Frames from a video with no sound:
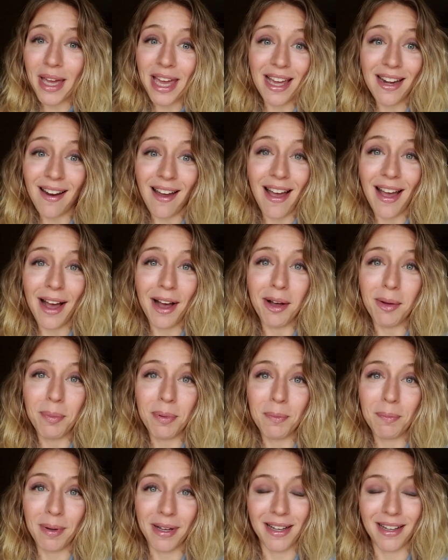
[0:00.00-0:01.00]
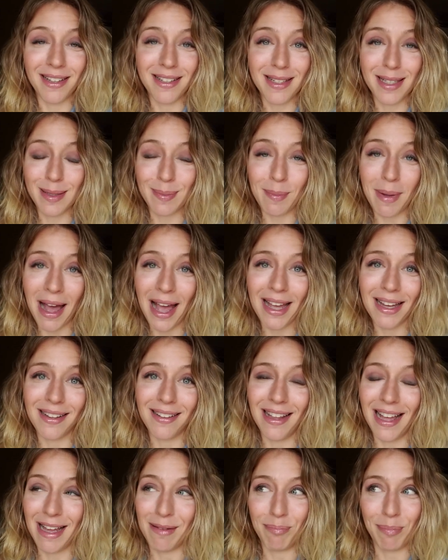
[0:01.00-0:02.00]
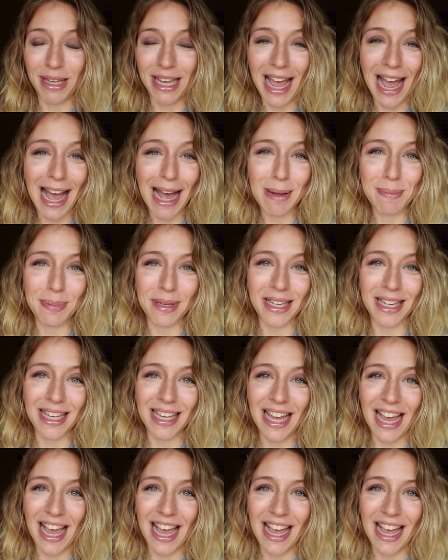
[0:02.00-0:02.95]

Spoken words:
cannot help but smile and be happy